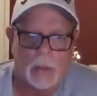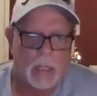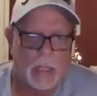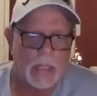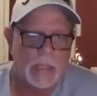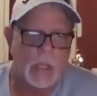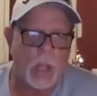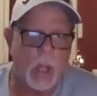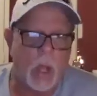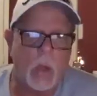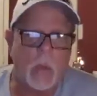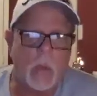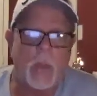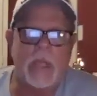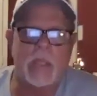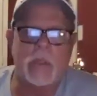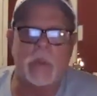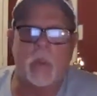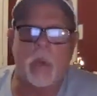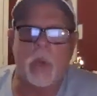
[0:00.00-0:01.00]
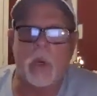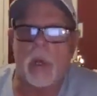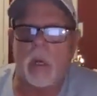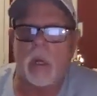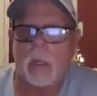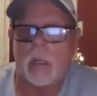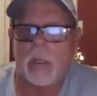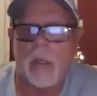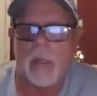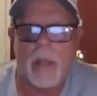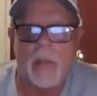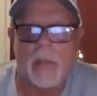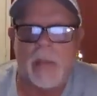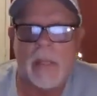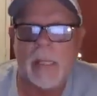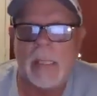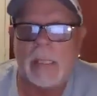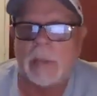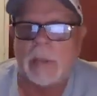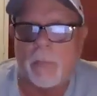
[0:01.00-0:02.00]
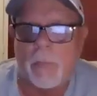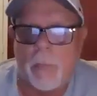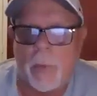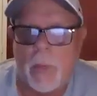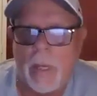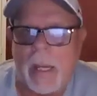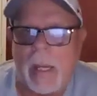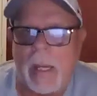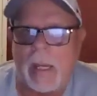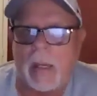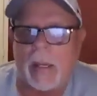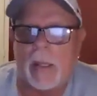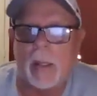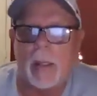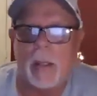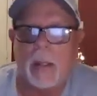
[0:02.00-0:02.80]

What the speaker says: It's always work. Nothing is free.